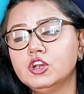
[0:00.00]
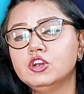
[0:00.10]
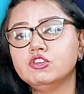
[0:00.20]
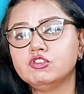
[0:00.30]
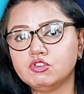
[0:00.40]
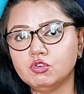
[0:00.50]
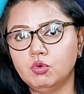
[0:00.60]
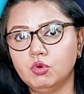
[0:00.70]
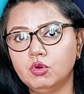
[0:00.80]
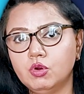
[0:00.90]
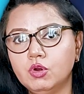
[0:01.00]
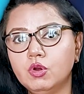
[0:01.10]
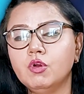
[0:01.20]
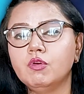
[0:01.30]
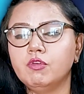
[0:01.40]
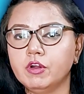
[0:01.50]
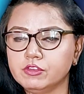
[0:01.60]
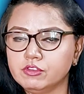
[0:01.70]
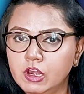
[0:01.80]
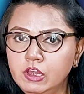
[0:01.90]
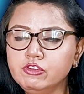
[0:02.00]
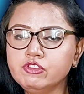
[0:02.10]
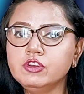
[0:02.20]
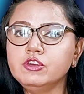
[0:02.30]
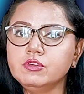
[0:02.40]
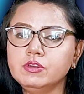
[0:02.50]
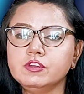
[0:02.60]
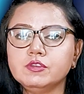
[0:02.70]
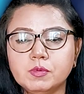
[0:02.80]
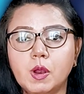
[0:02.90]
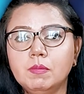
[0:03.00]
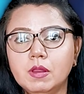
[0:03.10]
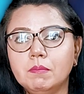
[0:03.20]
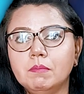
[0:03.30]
So, for a solution to this problem,